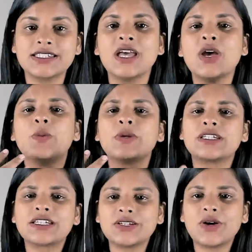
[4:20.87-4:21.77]
with
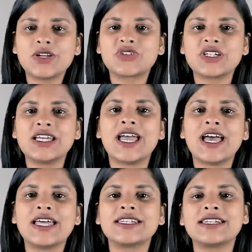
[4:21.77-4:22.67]
technology and
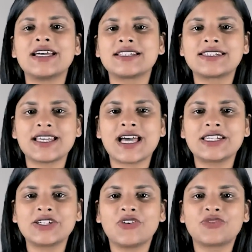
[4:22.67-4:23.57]
an understanding
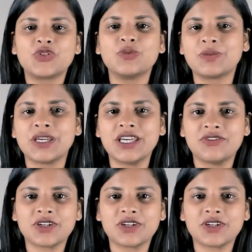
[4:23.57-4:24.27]
of human behavior,